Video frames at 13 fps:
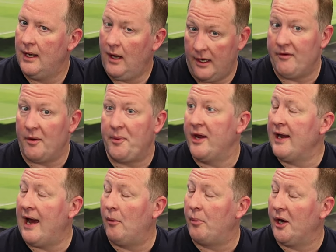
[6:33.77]
I live up here
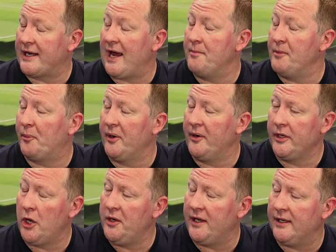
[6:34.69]
now, but I came up here at
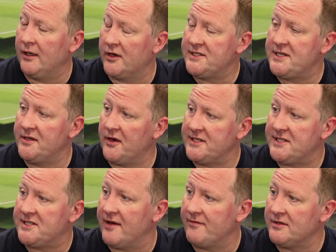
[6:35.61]
uni in
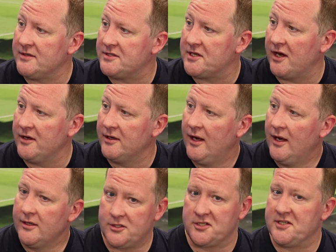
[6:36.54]
1997.
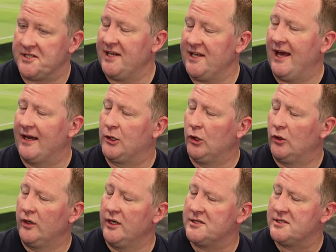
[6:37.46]
So just to see that
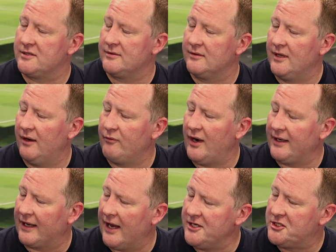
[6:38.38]
glorious
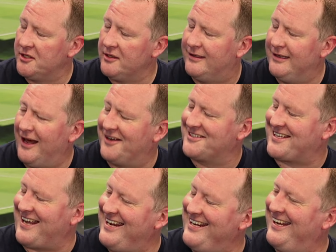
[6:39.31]
relegation last night.